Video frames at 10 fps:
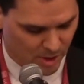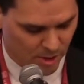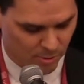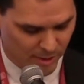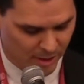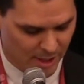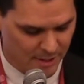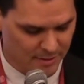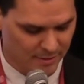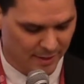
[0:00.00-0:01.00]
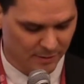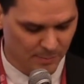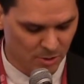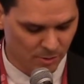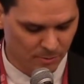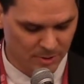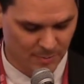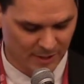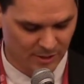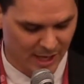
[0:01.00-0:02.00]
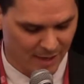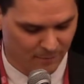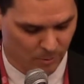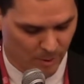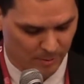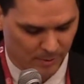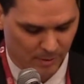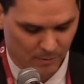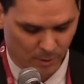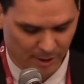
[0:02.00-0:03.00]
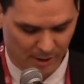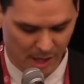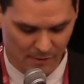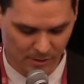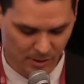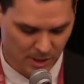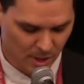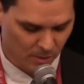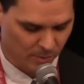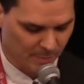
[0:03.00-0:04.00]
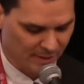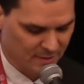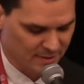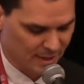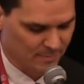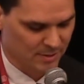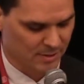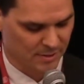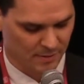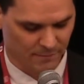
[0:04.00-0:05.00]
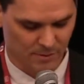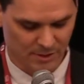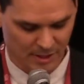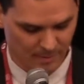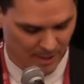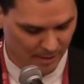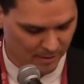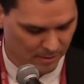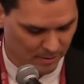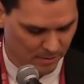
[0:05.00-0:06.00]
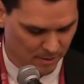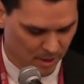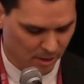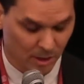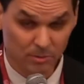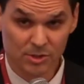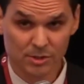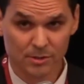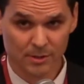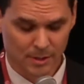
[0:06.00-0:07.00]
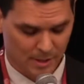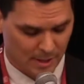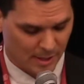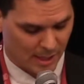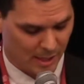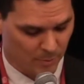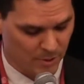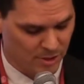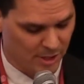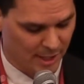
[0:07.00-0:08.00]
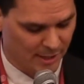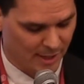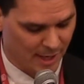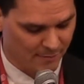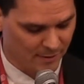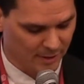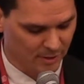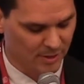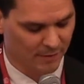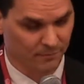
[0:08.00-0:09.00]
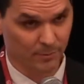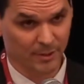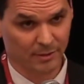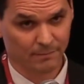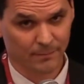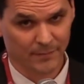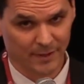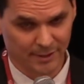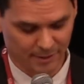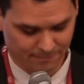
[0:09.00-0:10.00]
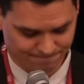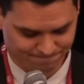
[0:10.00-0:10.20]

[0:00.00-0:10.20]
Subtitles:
you realize that the mutual respect you have for one another remained the same since the first day you met. Coach, I appreciate everything you've done for me. Thank you.